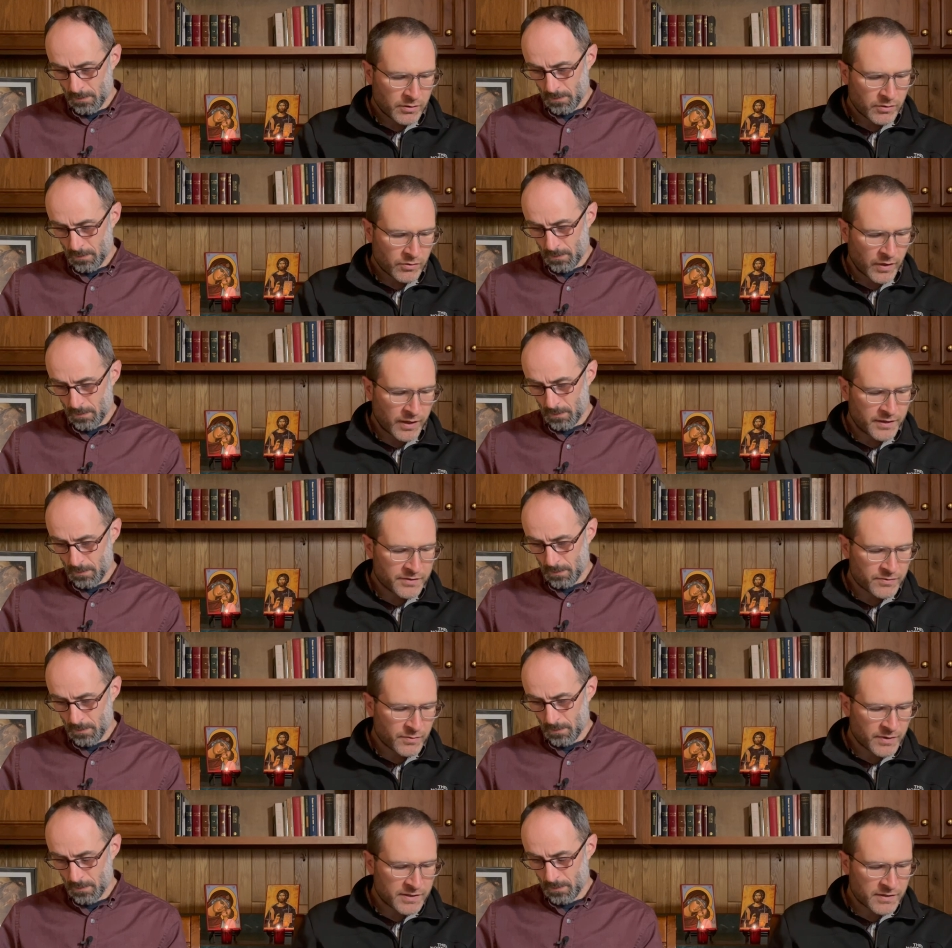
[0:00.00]

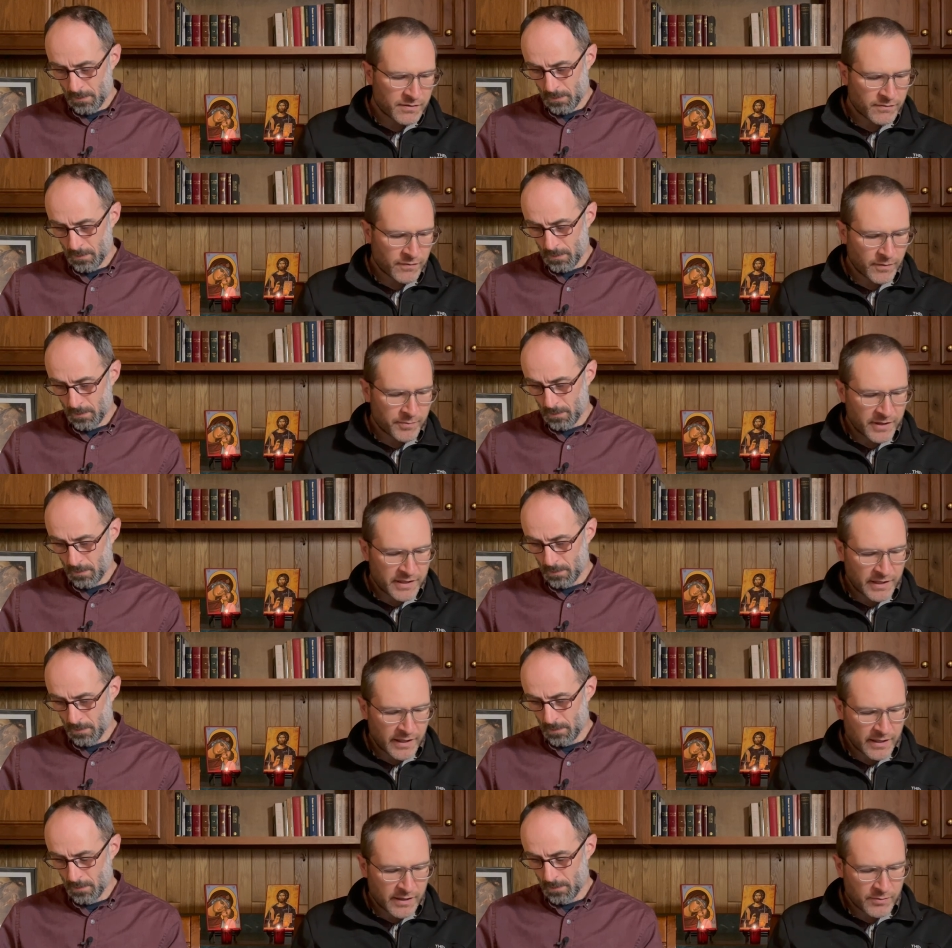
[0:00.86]
Speaker 1: Christ risen from the
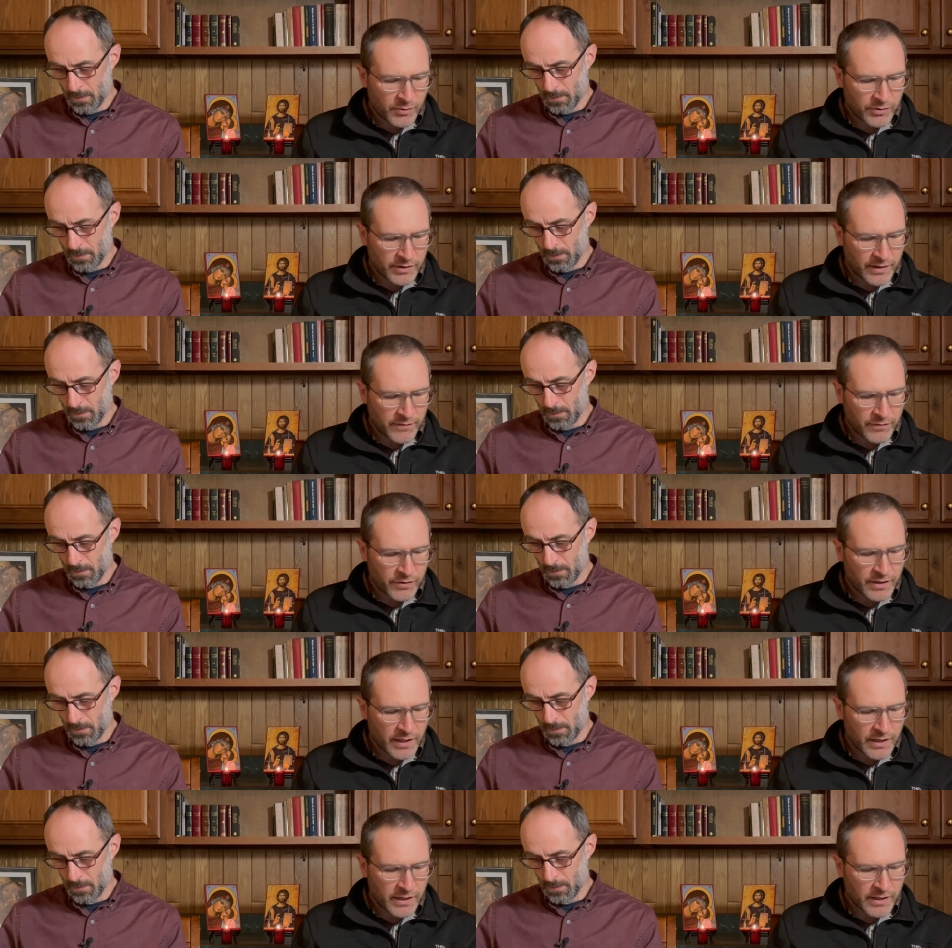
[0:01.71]
dead will never
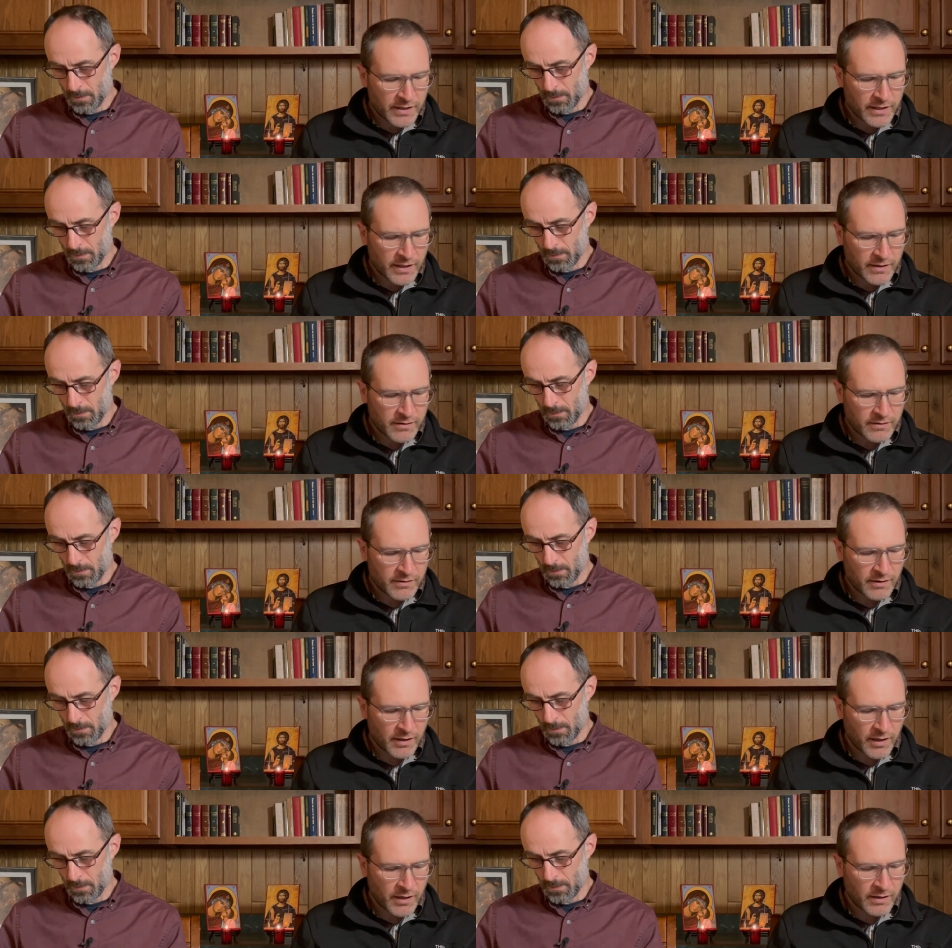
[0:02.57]
die again.
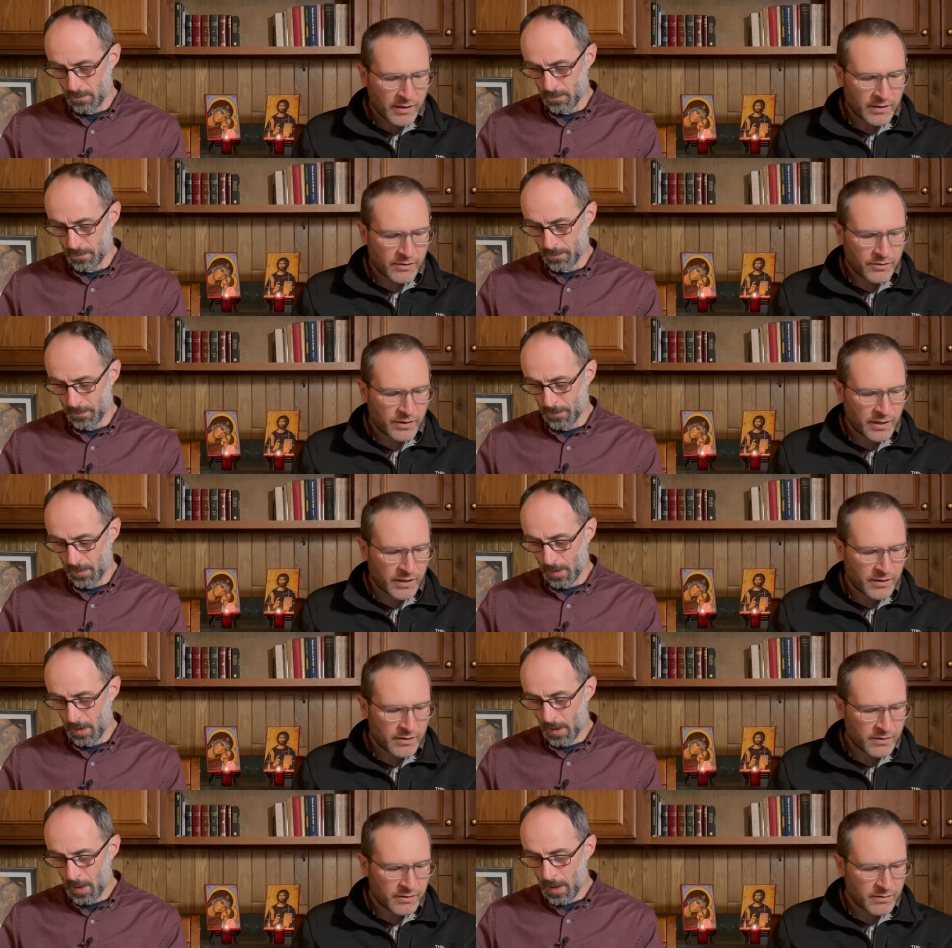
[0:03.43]
Alleluia.
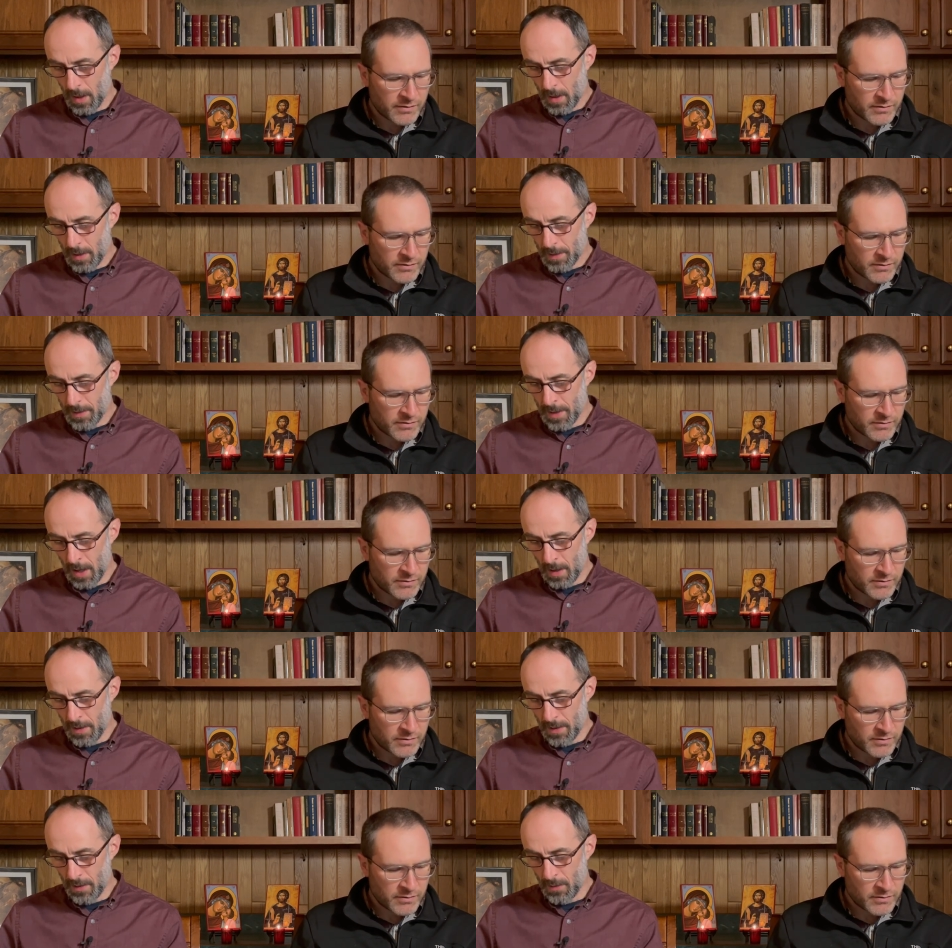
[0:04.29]

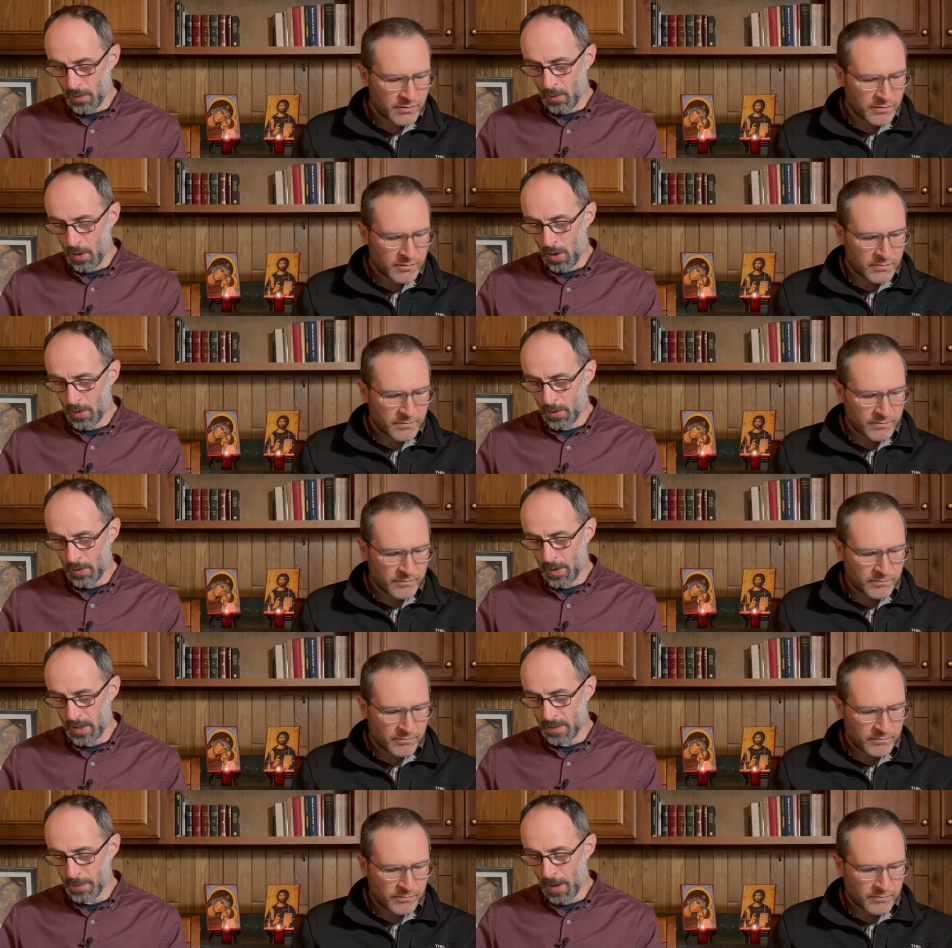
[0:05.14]
Speaker 2: Death no longer
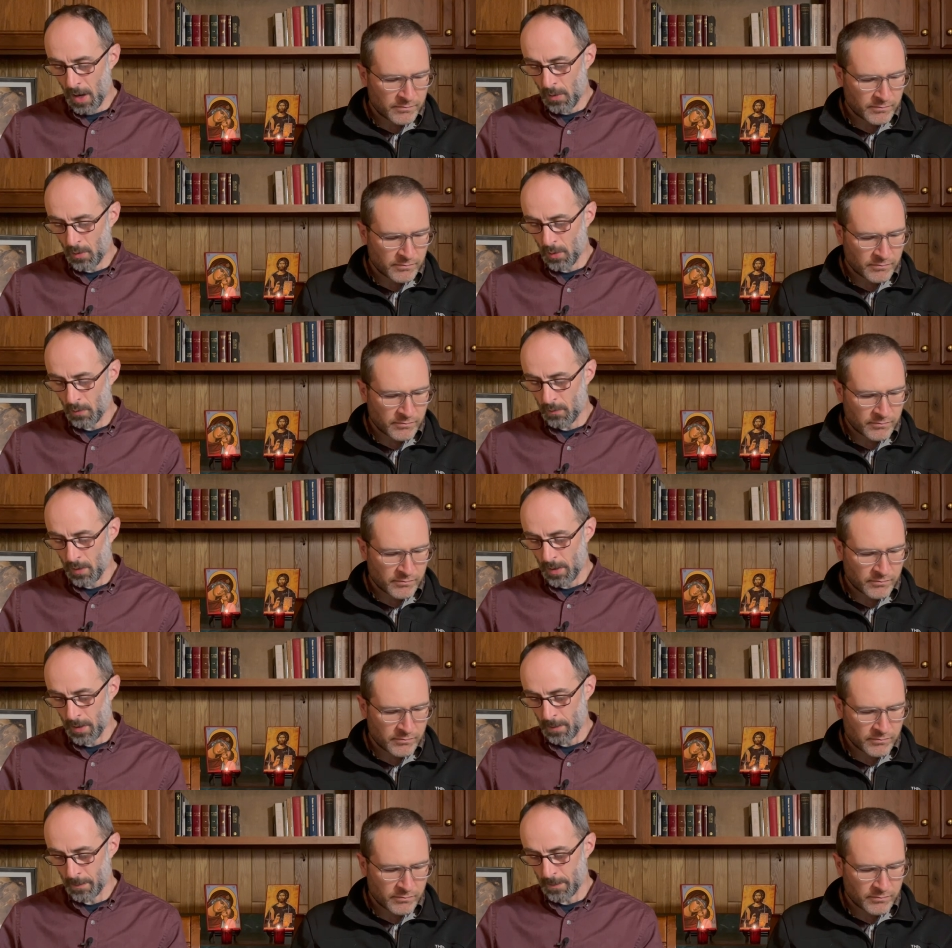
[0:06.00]
has power over
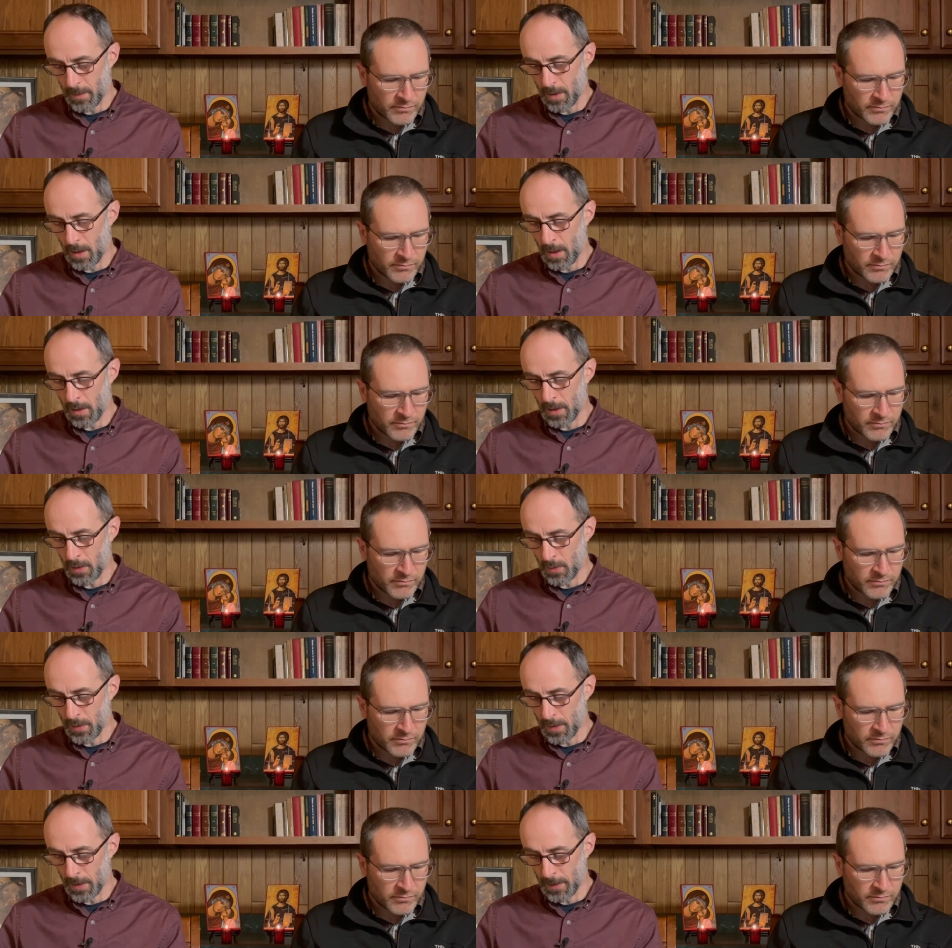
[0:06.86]
him.
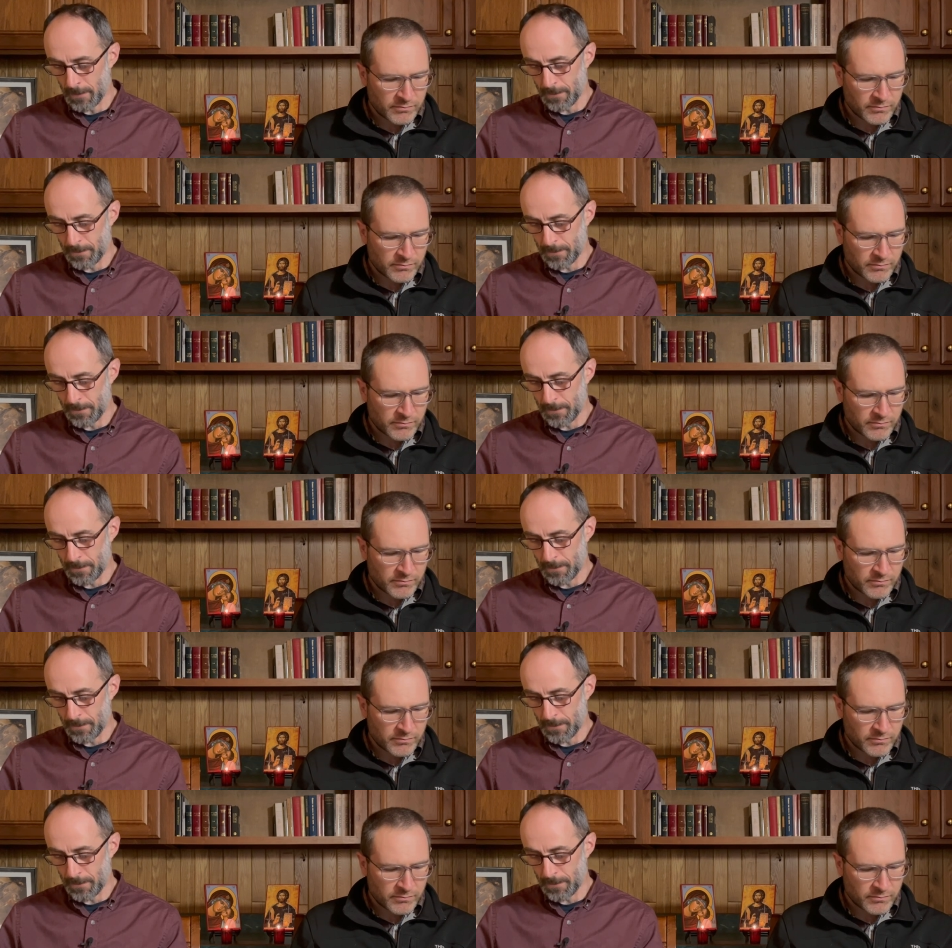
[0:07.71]
Alleluia.